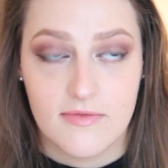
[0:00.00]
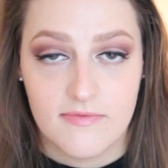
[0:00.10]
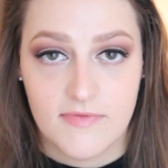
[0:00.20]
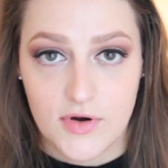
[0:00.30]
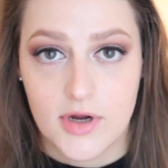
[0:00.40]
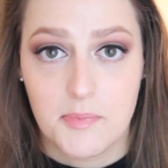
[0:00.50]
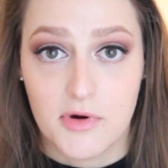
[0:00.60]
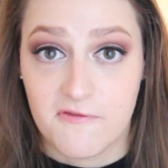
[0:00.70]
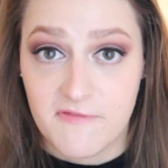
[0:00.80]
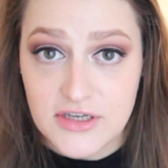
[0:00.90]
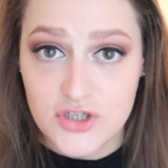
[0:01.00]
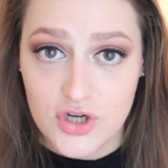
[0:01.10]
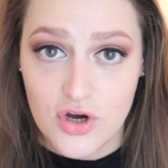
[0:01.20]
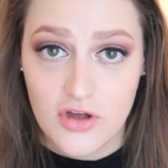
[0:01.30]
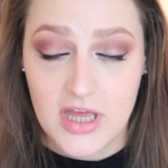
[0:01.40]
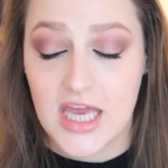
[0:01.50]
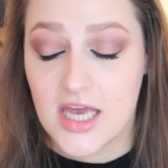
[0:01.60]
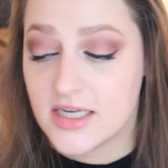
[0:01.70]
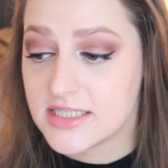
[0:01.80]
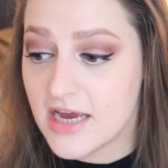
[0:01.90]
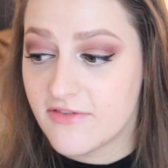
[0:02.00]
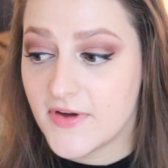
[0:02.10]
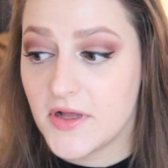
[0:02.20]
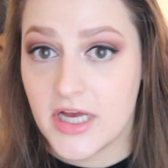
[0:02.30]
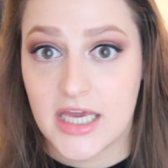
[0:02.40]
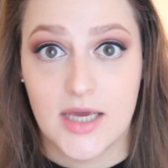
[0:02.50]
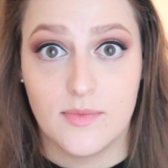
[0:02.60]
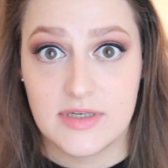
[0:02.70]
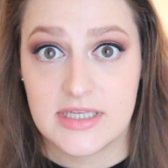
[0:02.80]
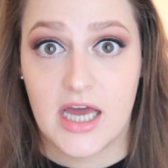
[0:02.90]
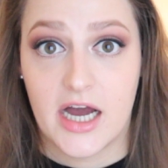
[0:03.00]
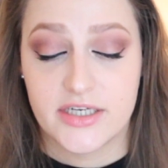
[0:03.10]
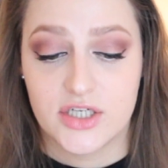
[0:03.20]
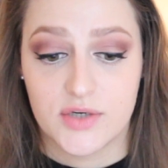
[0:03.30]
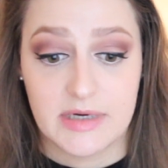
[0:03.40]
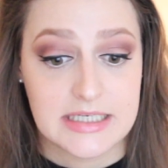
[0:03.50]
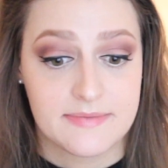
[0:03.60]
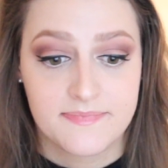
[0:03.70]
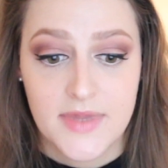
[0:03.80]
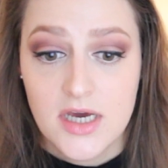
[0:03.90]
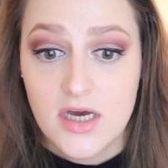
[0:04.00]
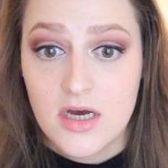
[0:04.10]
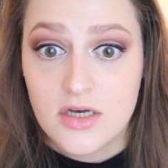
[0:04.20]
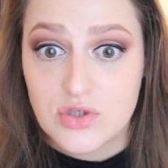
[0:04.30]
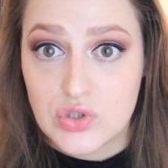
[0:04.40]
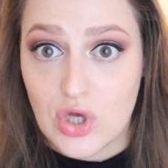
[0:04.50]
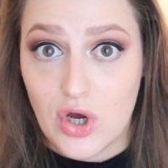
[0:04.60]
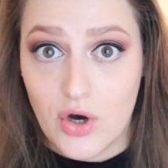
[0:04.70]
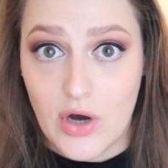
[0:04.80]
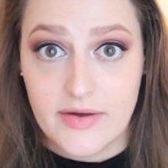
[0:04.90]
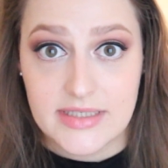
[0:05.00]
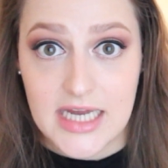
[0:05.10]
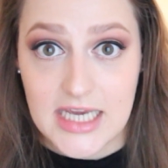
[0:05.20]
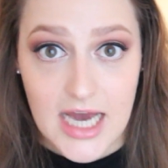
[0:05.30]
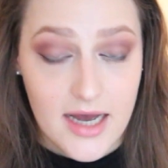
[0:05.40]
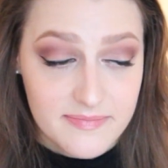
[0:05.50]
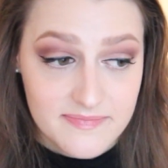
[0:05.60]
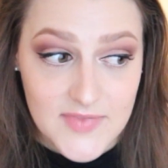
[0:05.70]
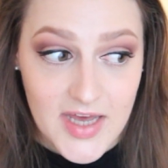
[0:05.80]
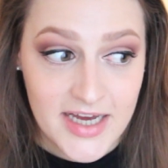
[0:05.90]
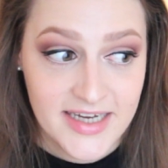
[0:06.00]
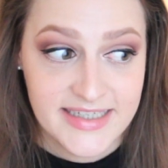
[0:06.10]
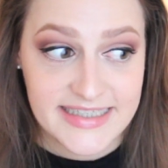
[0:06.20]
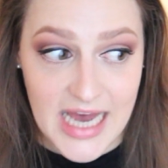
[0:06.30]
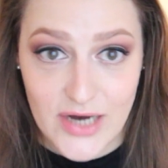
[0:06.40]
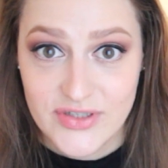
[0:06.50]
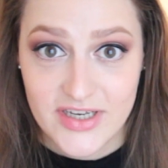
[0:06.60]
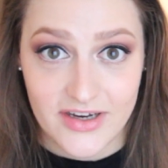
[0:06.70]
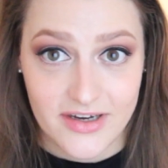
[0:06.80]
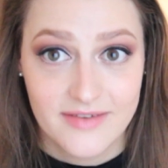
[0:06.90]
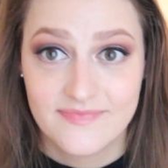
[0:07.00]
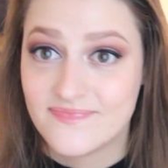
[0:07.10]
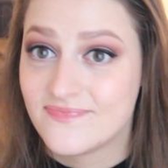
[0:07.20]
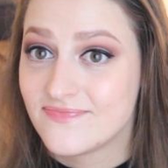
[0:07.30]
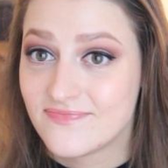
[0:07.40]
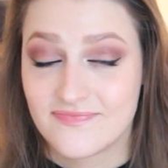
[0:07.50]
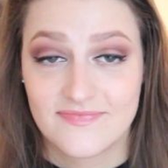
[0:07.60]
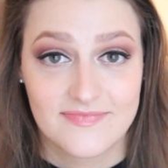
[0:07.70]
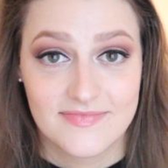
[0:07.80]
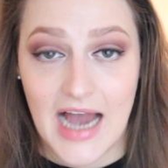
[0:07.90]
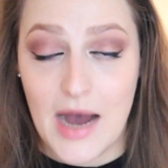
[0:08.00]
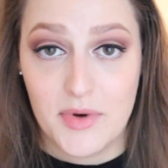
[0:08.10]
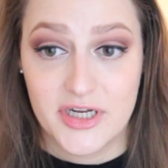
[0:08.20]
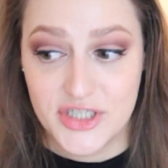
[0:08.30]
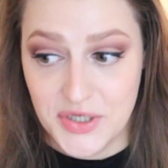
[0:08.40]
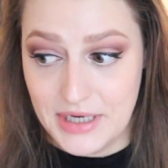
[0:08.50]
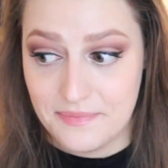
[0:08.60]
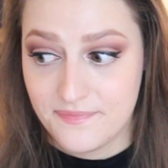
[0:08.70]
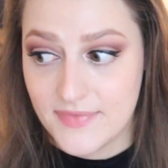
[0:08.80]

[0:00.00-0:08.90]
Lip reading: very professional and I felt like he was the guy to do it. So I was like, yeah, sounds good. I want to do it.